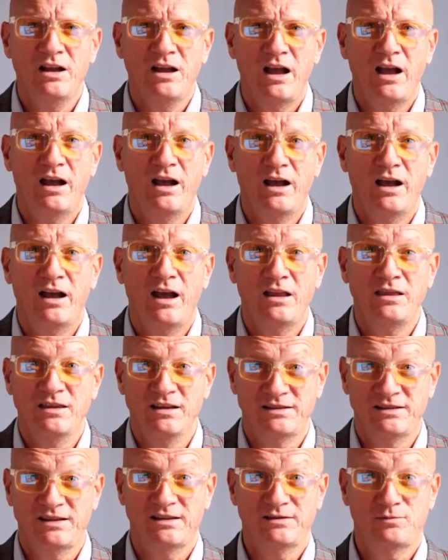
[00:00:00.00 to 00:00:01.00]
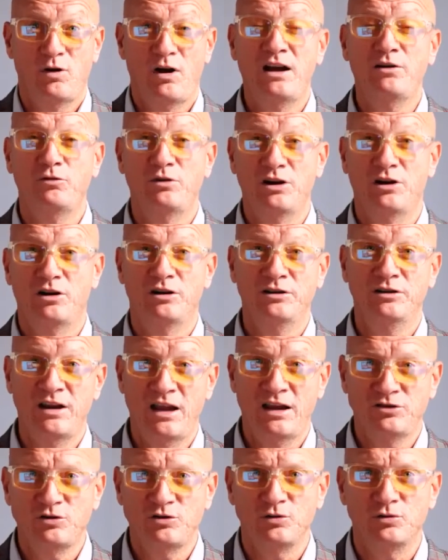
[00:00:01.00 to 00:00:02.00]
And this is why we are
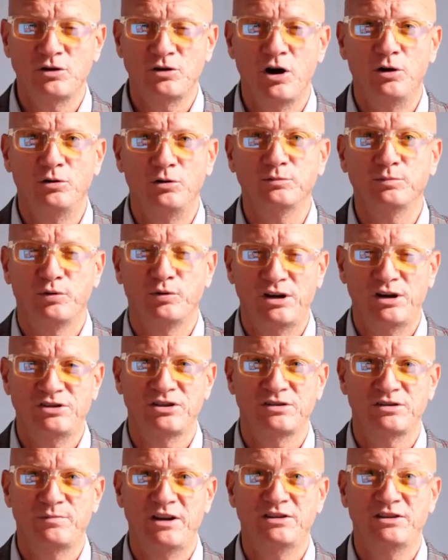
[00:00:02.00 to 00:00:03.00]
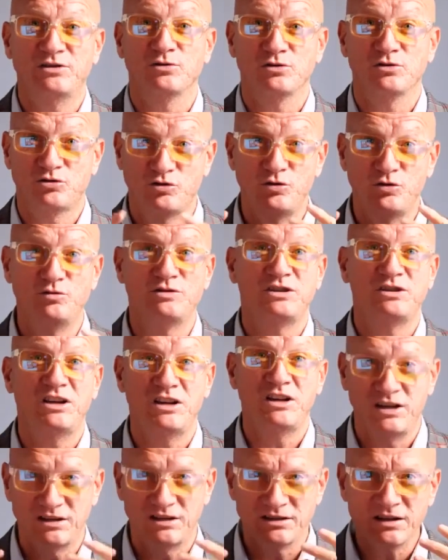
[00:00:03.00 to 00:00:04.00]
natural gold, precious metals, truth
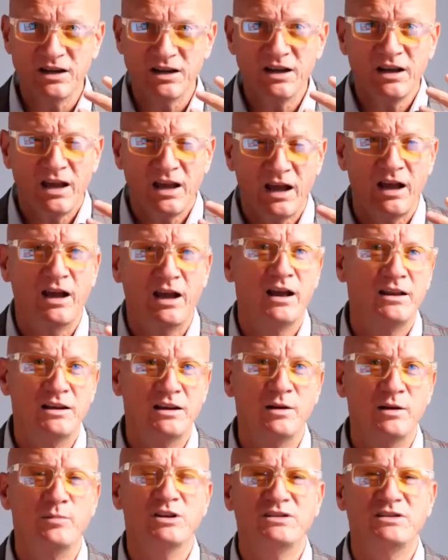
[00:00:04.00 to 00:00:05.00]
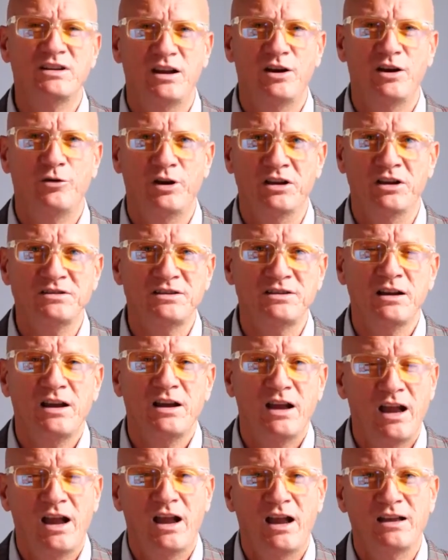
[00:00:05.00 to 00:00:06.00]
seekers, libertarians.
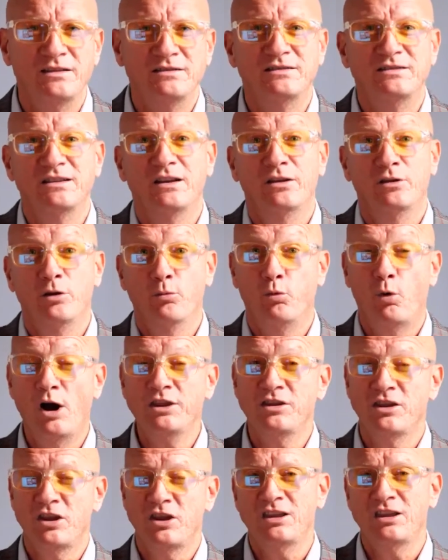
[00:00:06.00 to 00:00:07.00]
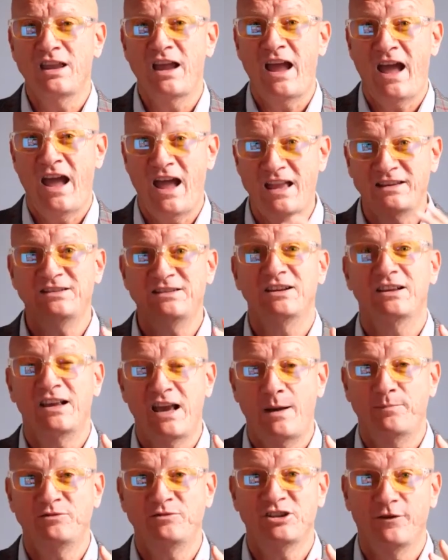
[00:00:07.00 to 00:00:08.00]
And the one thing they had to
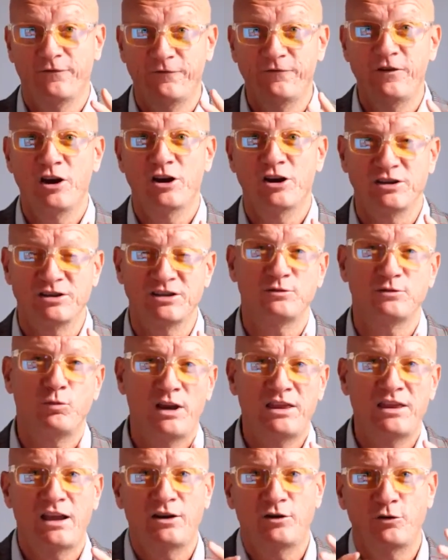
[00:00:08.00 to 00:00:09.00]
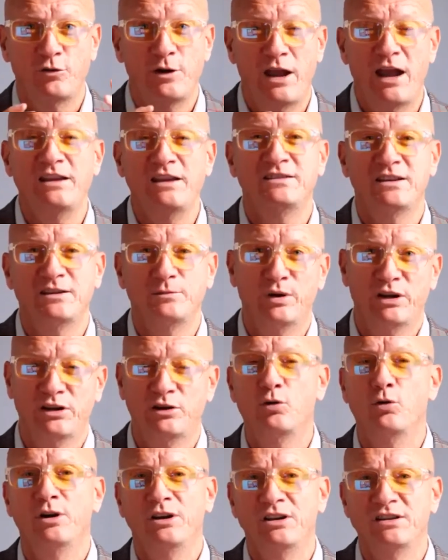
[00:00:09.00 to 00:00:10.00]
capture first when they created
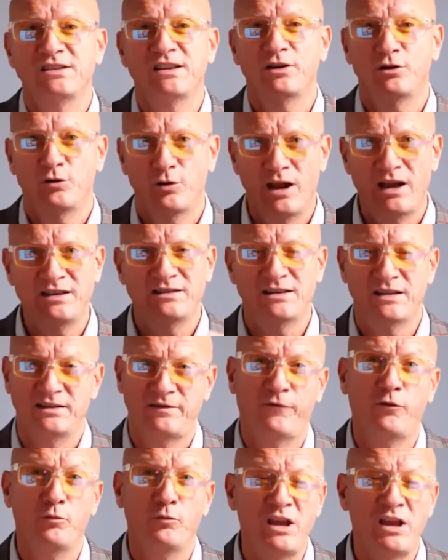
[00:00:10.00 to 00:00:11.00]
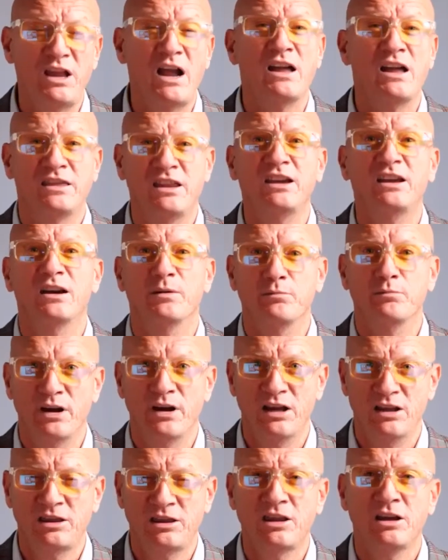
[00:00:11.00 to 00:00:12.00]
Bitcoin is they created, for me, I think, a
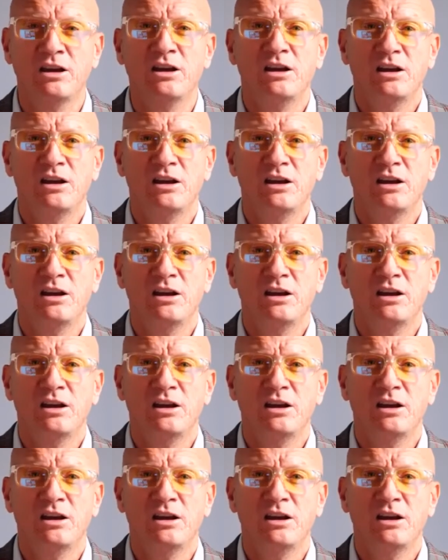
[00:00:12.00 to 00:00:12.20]
myth.